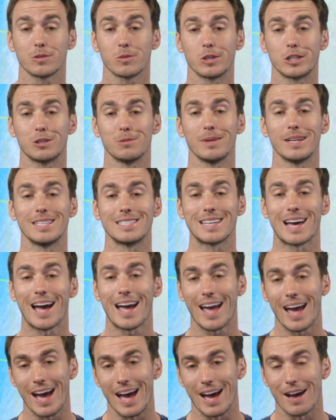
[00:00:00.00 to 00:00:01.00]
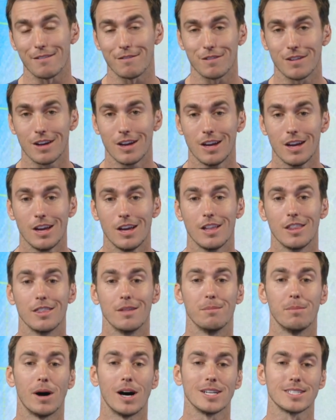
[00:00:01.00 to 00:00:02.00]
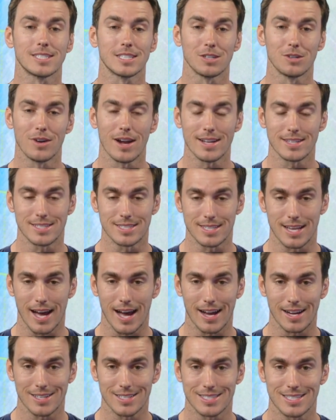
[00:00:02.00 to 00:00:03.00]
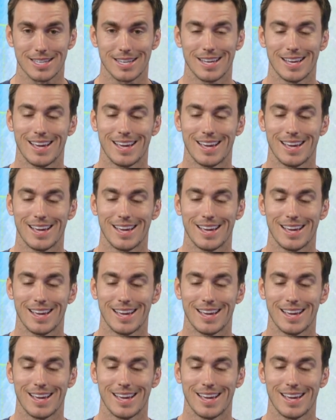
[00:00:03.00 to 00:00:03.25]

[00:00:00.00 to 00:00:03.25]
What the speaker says: which means I have the Boston Red Sox